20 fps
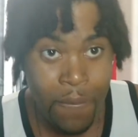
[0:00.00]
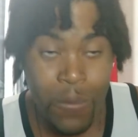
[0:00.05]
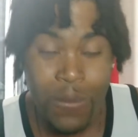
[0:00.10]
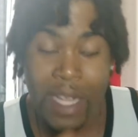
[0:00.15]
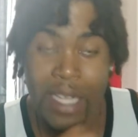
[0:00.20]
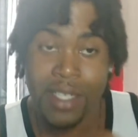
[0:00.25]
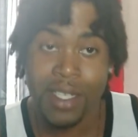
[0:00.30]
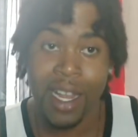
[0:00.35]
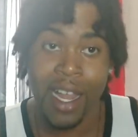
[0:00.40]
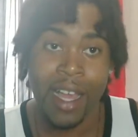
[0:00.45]

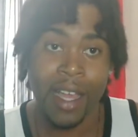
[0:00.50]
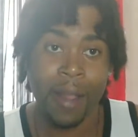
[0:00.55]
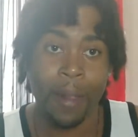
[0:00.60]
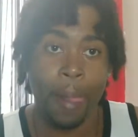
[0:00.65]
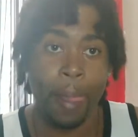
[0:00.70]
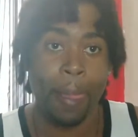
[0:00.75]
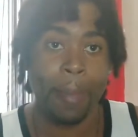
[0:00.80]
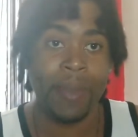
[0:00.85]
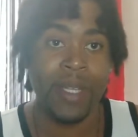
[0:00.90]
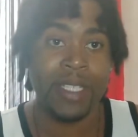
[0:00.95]
Just like
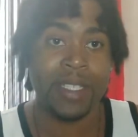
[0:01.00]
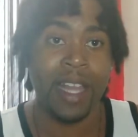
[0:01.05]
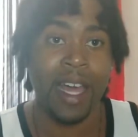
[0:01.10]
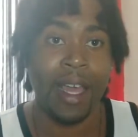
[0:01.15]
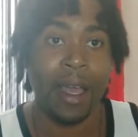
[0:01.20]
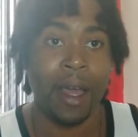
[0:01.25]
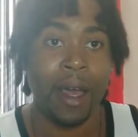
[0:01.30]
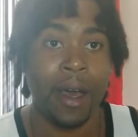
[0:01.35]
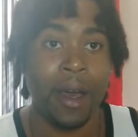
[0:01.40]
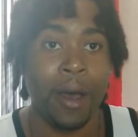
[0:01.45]

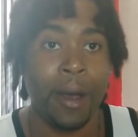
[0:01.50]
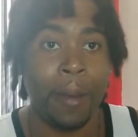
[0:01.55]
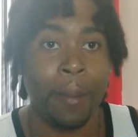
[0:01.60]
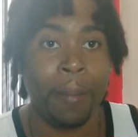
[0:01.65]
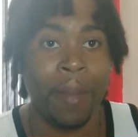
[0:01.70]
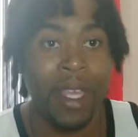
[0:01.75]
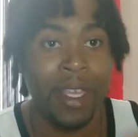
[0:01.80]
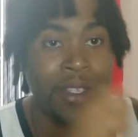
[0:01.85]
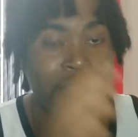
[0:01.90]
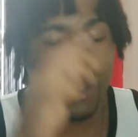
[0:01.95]

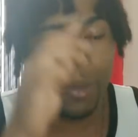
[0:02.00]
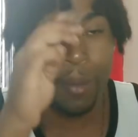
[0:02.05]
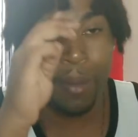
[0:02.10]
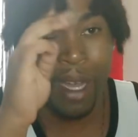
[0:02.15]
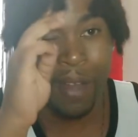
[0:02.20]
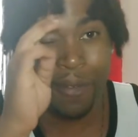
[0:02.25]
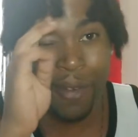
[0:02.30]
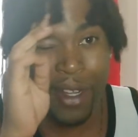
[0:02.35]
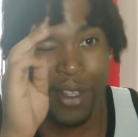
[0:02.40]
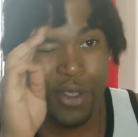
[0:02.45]
me and my
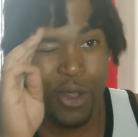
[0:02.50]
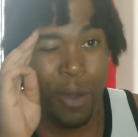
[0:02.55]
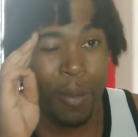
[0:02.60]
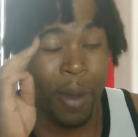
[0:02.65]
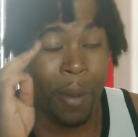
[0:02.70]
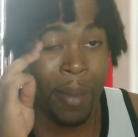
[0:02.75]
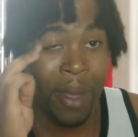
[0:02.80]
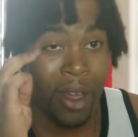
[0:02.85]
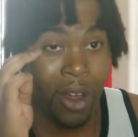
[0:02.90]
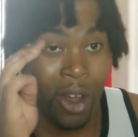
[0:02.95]
friend Scorpio
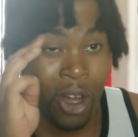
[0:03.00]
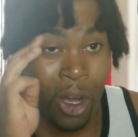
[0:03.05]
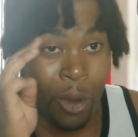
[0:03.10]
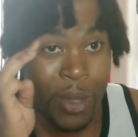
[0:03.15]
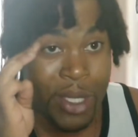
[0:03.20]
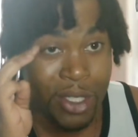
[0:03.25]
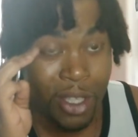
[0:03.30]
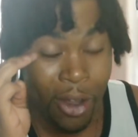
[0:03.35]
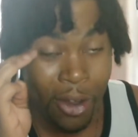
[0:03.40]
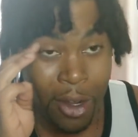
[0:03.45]
man are
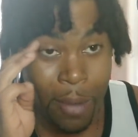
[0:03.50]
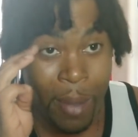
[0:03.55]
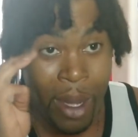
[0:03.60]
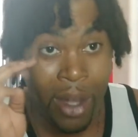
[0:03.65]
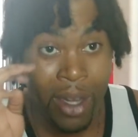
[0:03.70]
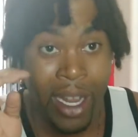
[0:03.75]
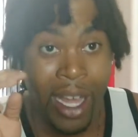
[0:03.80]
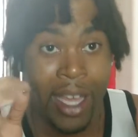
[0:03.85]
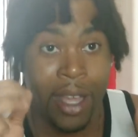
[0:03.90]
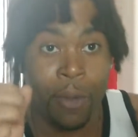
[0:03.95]
always talking
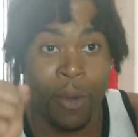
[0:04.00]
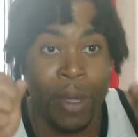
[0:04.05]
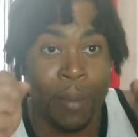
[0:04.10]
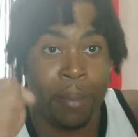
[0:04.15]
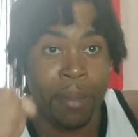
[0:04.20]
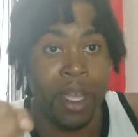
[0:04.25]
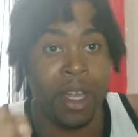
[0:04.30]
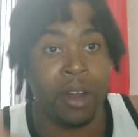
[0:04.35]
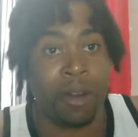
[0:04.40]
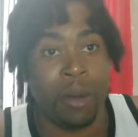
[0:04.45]
about, like
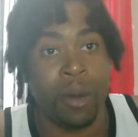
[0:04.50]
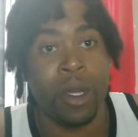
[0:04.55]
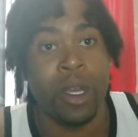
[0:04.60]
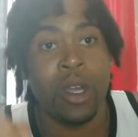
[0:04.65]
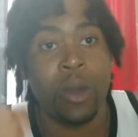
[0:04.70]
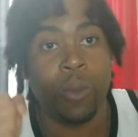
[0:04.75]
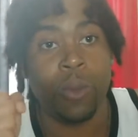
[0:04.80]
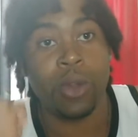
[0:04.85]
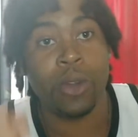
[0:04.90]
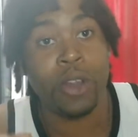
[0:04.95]

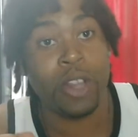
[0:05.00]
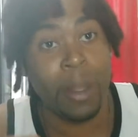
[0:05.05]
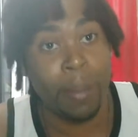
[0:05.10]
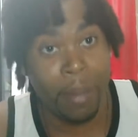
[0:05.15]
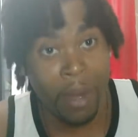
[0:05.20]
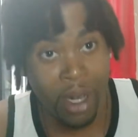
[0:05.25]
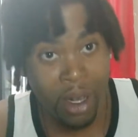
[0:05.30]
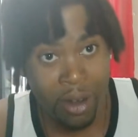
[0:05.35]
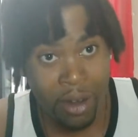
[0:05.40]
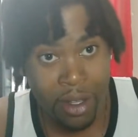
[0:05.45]
we're gonna
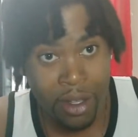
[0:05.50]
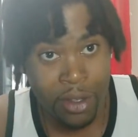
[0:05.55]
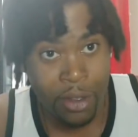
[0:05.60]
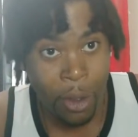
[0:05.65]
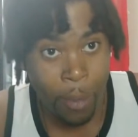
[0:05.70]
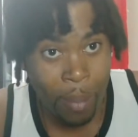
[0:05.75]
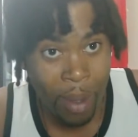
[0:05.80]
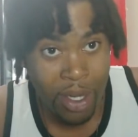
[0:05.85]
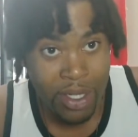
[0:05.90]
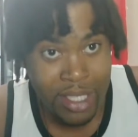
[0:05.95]
mirror
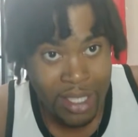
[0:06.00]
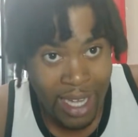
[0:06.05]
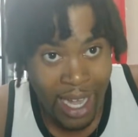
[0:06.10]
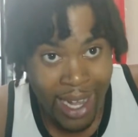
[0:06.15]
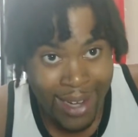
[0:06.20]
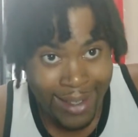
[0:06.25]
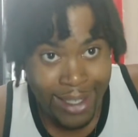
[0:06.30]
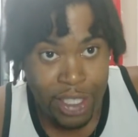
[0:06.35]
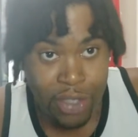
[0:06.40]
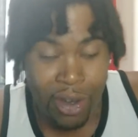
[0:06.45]
your
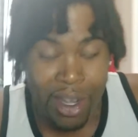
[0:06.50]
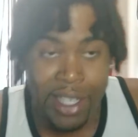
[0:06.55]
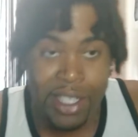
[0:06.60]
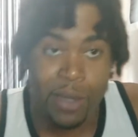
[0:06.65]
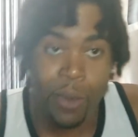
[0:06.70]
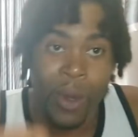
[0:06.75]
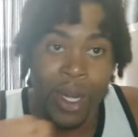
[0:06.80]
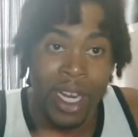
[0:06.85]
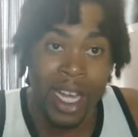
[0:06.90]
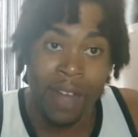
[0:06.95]
personality traits,
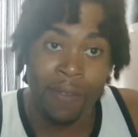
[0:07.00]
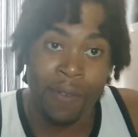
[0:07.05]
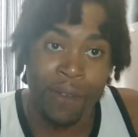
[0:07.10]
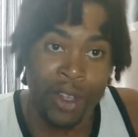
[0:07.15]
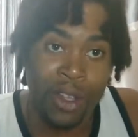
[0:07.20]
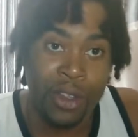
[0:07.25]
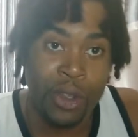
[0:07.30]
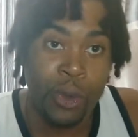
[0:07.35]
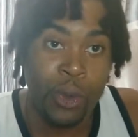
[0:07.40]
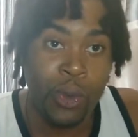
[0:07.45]

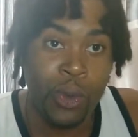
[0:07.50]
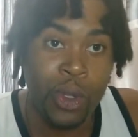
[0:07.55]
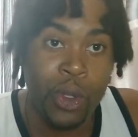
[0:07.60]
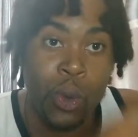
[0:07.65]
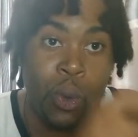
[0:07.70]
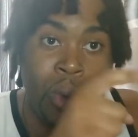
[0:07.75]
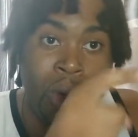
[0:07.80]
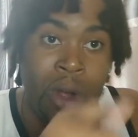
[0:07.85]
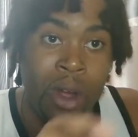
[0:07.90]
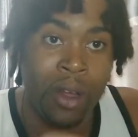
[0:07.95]
whatever you
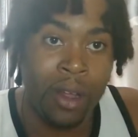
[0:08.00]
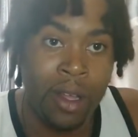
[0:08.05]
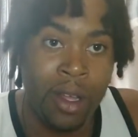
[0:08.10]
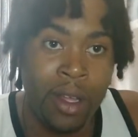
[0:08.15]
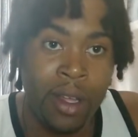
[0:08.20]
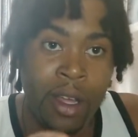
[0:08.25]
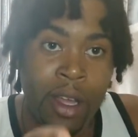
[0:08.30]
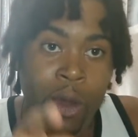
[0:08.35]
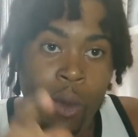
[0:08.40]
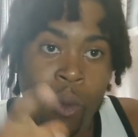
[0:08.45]
are,
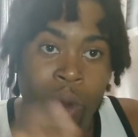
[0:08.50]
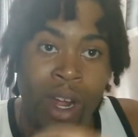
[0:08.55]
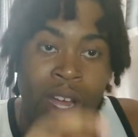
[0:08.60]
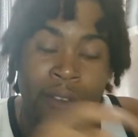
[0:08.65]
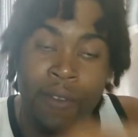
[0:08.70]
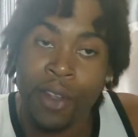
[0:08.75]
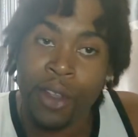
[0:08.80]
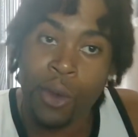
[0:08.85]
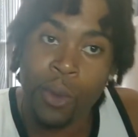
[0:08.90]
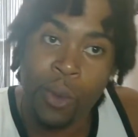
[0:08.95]

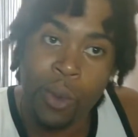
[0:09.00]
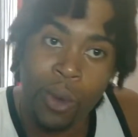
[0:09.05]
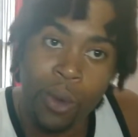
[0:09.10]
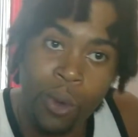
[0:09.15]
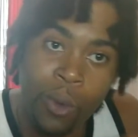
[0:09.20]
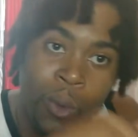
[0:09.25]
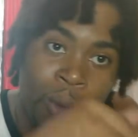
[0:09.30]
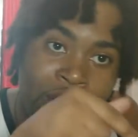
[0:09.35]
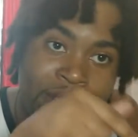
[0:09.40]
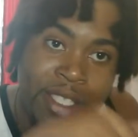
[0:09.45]
wherever you
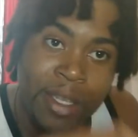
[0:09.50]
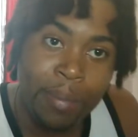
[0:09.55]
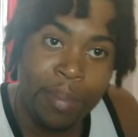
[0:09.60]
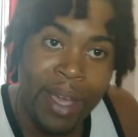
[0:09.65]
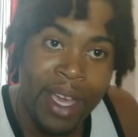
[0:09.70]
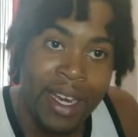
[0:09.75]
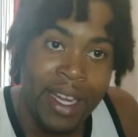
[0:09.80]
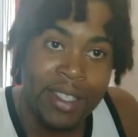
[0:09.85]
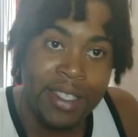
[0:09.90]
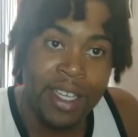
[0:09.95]
wasn't
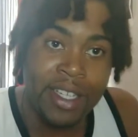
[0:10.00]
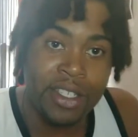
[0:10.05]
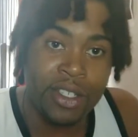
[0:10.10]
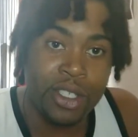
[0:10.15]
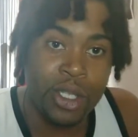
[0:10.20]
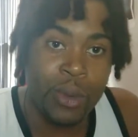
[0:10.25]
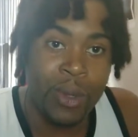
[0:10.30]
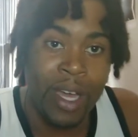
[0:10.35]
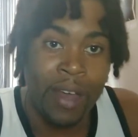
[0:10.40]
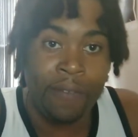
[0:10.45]
paying attention
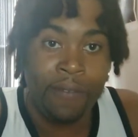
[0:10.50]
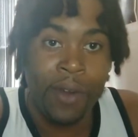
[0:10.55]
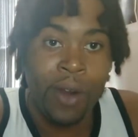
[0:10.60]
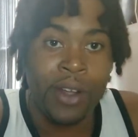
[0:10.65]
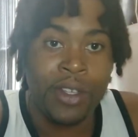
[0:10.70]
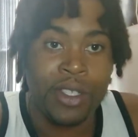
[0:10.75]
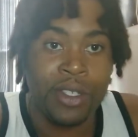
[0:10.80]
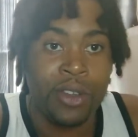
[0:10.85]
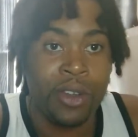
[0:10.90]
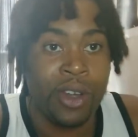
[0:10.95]
to at
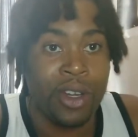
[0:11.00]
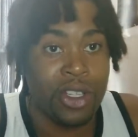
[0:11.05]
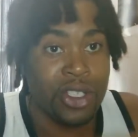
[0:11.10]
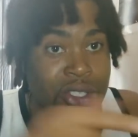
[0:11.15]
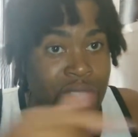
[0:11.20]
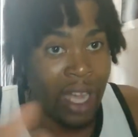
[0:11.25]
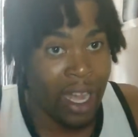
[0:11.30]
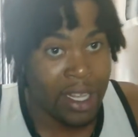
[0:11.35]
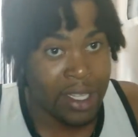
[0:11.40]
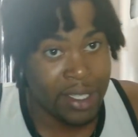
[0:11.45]
first, you're gonna
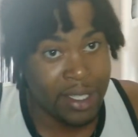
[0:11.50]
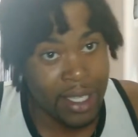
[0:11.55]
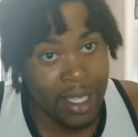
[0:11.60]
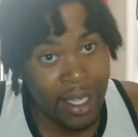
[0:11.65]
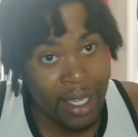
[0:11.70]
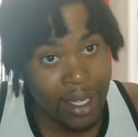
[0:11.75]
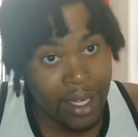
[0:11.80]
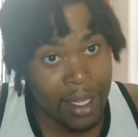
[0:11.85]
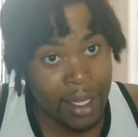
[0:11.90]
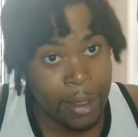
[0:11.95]
start
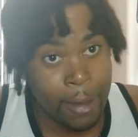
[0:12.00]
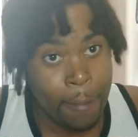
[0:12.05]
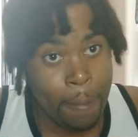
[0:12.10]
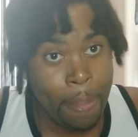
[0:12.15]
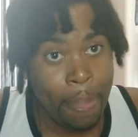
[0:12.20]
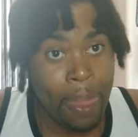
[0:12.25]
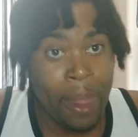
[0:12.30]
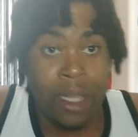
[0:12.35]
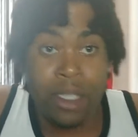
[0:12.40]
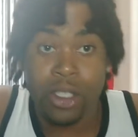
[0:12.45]
seeing it
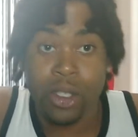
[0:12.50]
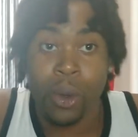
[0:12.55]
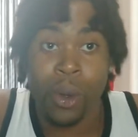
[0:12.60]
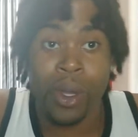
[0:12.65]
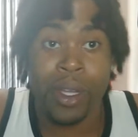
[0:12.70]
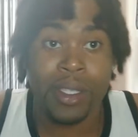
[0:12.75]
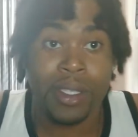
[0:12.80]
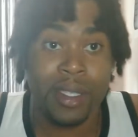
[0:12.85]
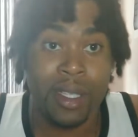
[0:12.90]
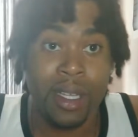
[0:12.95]

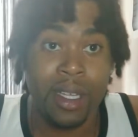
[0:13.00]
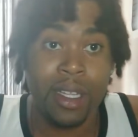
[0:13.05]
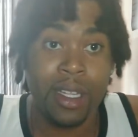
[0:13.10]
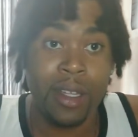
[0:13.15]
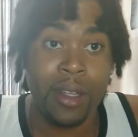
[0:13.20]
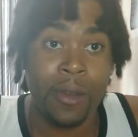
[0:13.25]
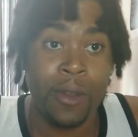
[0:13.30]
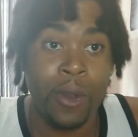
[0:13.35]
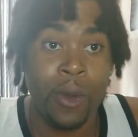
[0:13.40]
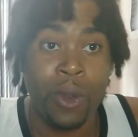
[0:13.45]
towards
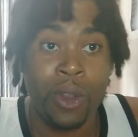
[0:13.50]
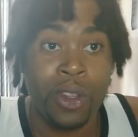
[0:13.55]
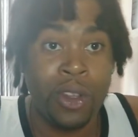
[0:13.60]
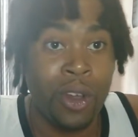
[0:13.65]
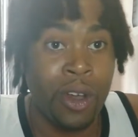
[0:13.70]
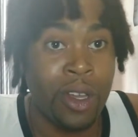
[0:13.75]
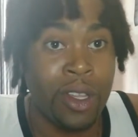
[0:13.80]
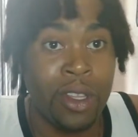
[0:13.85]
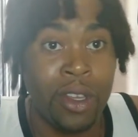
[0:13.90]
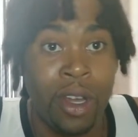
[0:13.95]

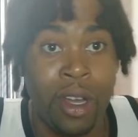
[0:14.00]
your